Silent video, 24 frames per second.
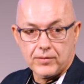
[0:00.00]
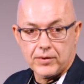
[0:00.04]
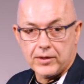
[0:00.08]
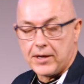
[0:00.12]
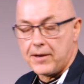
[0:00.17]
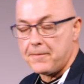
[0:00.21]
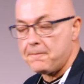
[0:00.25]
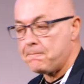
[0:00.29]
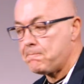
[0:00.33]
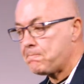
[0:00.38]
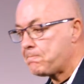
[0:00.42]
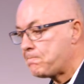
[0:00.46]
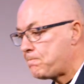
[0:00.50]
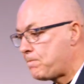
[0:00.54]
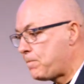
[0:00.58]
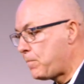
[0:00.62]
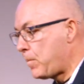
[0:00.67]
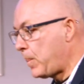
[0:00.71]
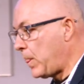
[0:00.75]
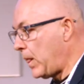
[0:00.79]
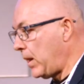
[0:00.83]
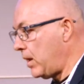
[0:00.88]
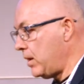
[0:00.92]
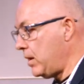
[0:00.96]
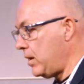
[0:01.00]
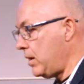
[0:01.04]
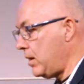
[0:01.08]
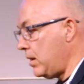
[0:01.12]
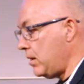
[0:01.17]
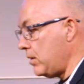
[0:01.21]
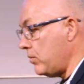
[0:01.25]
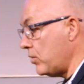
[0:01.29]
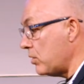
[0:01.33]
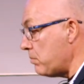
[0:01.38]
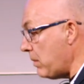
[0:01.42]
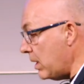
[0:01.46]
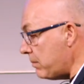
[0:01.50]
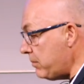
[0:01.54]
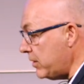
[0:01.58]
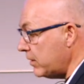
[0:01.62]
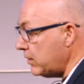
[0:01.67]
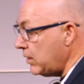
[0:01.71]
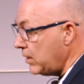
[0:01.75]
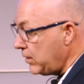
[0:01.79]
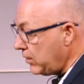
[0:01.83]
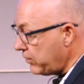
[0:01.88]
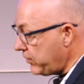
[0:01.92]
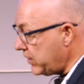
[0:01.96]
Yeah.
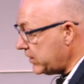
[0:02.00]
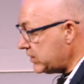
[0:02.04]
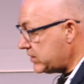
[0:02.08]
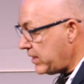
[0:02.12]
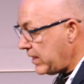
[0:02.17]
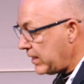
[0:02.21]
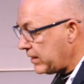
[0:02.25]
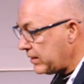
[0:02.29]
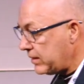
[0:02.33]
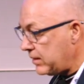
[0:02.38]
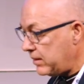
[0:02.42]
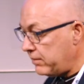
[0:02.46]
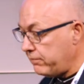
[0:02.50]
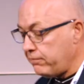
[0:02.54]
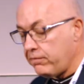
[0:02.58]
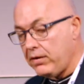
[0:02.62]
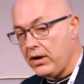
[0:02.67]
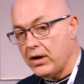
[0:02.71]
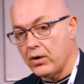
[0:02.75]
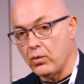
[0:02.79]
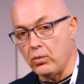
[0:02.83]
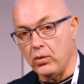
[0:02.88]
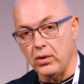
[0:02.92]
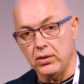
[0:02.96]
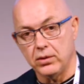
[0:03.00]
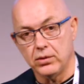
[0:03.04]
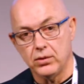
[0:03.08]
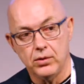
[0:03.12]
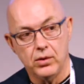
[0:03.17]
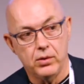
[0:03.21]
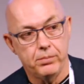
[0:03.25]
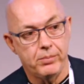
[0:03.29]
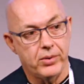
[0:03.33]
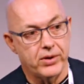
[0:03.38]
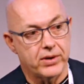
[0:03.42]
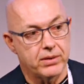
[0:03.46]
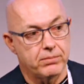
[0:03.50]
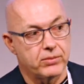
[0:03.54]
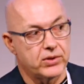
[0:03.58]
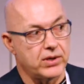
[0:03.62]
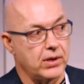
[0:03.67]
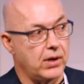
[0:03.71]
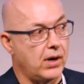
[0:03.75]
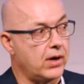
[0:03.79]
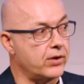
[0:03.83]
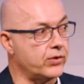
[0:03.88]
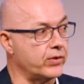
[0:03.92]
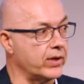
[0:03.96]
Remember, things like firewall or perimeter
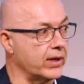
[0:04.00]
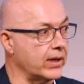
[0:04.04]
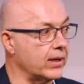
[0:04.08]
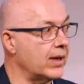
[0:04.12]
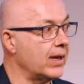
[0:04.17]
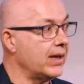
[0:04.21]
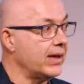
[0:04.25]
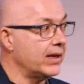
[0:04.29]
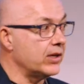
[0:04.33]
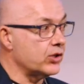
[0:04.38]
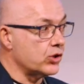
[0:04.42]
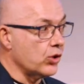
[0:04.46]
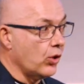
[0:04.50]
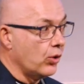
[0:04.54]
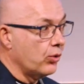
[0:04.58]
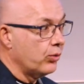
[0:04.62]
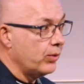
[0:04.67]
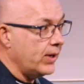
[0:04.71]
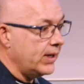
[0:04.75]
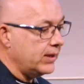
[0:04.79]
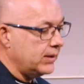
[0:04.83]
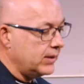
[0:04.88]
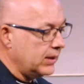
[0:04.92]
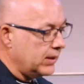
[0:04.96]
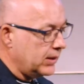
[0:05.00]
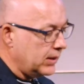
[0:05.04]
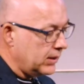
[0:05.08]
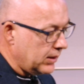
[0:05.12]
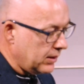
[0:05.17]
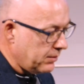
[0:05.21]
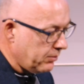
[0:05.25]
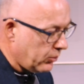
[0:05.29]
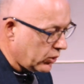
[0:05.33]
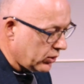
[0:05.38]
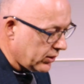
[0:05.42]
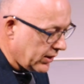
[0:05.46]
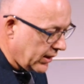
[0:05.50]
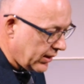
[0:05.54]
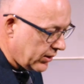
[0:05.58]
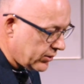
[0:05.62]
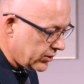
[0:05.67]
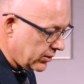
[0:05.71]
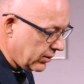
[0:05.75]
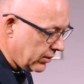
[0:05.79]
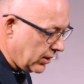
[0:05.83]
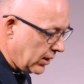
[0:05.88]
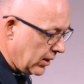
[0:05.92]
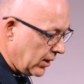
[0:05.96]
hardening is already in
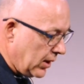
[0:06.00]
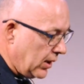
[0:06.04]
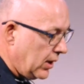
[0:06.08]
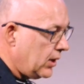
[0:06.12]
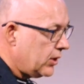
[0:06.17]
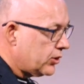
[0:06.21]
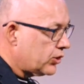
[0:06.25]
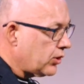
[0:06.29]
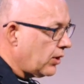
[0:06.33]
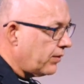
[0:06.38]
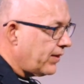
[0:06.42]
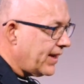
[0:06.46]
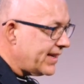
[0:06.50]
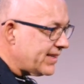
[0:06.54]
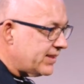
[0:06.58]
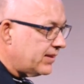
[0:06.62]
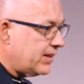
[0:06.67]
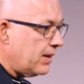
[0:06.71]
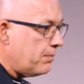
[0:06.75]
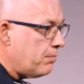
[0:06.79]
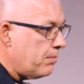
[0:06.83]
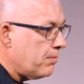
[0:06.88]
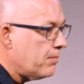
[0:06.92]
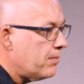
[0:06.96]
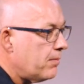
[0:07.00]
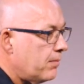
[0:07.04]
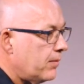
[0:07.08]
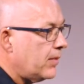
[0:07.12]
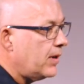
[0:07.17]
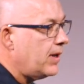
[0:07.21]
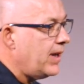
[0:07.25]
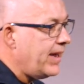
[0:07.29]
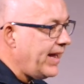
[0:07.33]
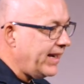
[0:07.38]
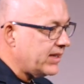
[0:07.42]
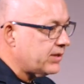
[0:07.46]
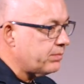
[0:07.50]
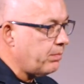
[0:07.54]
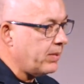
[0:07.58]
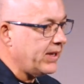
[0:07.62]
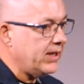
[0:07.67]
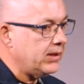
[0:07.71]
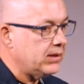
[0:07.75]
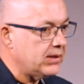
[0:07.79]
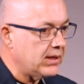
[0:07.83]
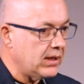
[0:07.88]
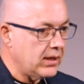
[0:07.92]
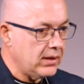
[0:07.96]
production. So that's the next
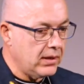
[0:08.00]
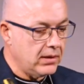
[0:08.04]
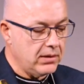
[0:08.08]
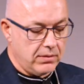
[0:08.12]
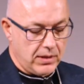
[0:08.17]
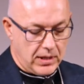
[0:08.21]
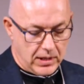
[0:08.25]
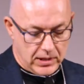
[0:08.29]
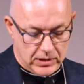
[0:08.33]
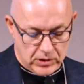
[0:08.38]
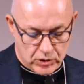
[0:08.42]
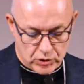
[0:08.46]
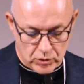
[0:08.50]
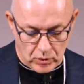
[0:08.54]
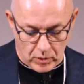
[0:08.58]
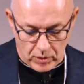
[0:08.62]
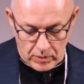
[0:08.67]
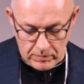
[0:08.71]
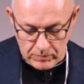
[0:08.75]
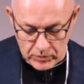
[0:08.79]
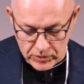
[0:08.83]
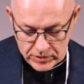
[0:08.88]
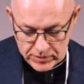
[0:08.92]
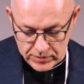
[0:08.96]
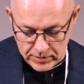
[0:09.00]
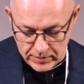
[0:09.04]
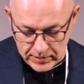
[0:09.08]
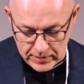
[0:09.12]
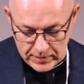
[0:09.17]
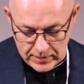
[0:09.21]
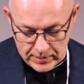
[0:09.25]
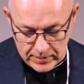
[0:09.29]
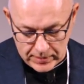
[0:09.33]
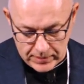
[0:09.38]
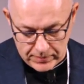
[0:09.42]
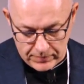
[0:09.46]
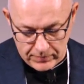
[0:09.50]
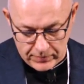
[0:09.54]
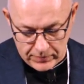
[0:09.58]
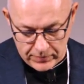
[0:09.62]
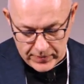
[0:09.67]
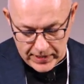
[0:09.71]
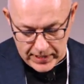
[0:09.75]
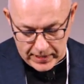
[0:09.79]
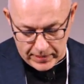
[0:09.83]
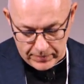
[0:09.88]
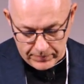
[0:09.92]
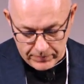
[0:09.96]
bit that is almost
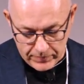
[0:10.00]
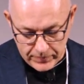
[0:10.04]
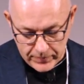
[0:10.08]
there.